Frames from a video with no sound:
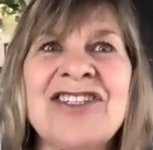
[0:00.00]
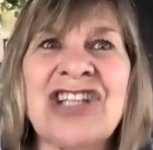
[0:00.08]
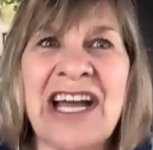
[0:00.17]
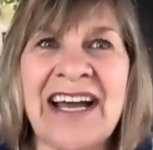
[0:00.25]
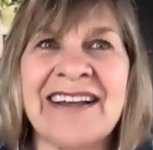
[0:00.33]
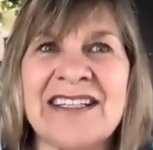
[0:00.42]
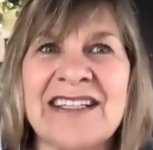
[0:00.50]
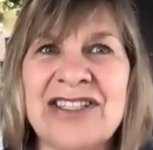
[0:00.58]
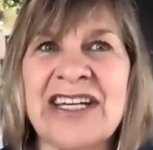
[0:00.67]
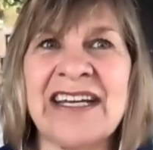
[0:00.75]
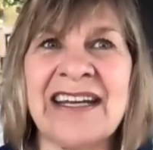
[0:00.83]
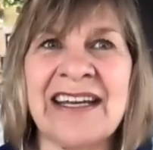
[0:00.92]

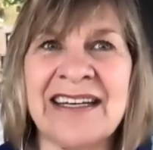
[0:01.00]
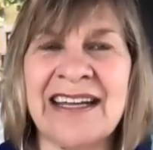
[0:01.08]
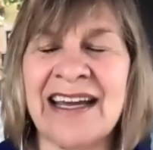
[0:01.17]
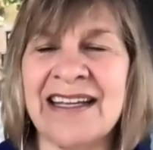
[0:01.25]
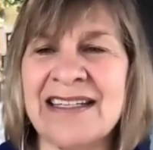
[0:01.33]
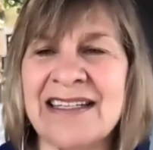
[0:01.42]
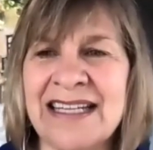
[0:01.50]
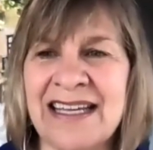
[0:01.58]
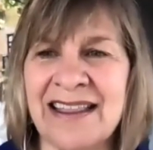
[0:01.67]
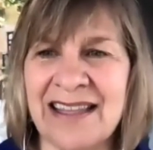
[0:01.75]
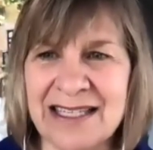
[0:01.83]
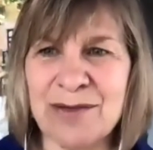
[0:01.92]
challenging. And yet,
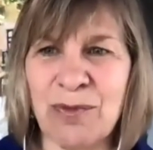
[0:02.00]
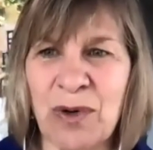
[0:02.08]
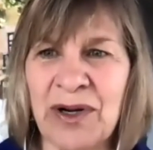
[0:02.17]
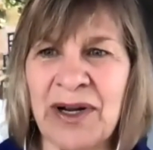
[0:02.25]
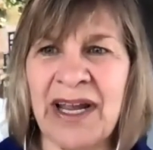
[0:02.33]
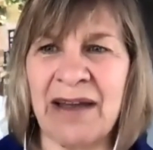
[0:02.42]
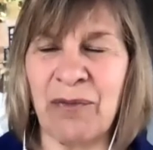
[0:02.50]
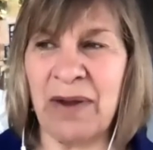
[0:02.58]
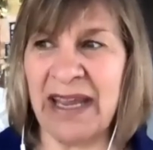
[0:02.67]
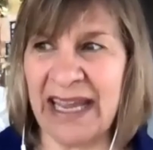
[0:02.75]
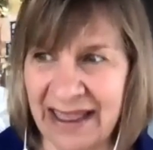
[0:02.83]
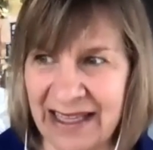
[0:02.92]
in this work and
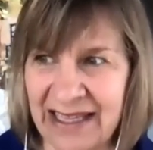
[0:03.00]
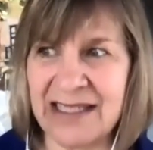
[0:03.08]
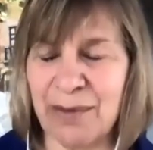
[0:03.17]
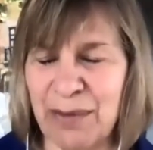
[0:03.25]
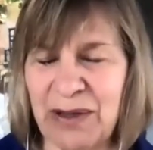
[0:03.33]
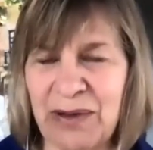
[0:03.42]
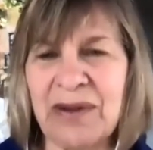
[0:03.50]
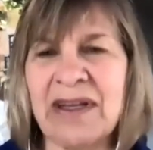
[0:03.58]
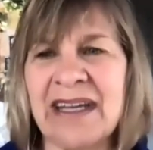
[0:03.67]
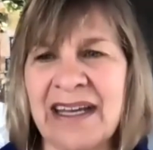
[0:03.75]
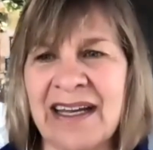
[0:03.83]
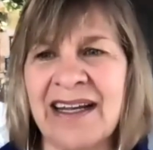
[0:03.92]
in this
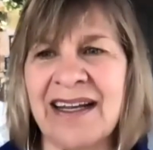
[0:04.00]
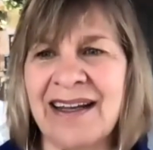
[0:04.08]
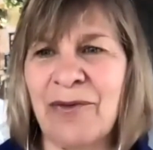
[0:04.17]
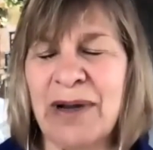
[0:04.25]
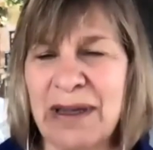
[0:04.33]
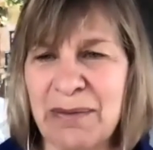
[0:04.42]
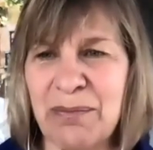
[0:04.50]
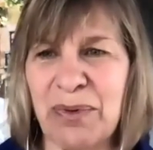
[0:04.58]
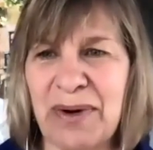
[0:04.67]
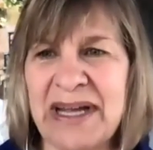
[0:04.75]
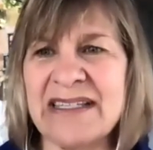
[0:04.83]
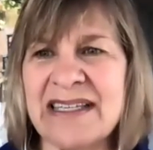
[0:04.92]
community, we
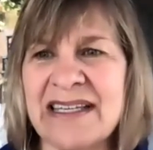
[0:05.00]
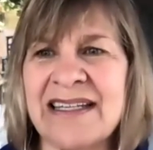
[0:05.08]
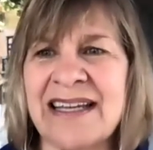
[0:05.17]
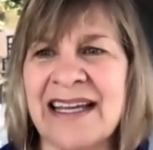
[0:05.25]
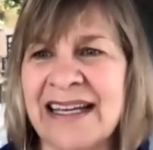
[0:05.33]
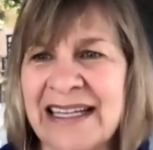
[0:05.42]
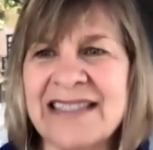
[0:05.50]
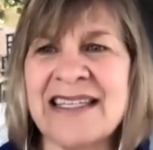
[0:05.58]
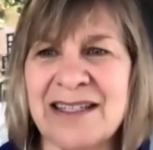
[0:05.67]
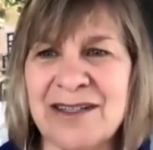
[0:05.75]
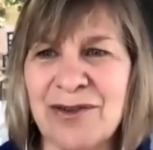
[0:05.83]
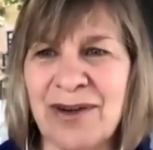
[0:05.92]
embrace it, and it's
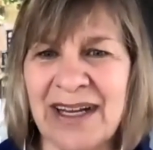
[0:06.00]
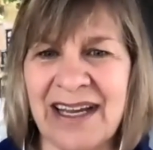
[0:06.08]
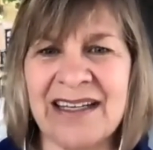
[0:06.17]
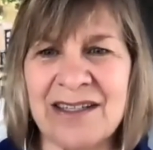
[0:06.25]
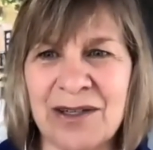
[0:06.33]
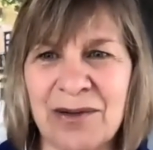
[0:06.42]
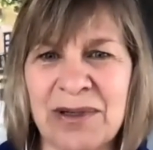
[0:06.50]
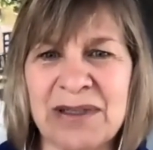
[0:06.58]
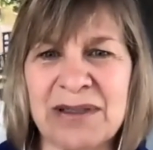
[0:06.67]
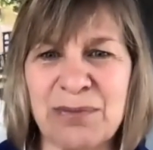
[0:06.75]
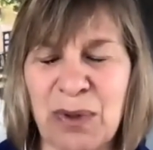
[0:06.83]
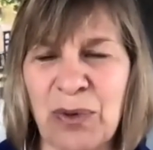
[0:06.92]
intriguing to
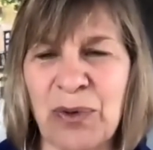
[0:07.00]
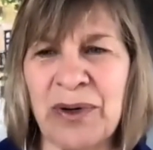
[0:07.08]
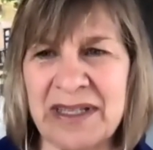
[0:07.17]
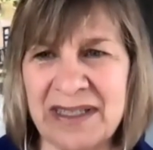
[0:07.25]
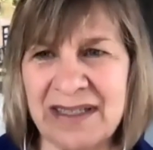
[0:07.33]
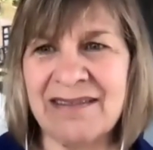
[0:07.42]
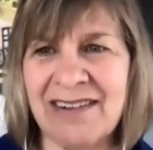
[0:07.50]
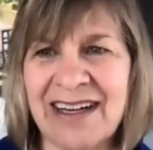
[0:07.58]
explore it. Right?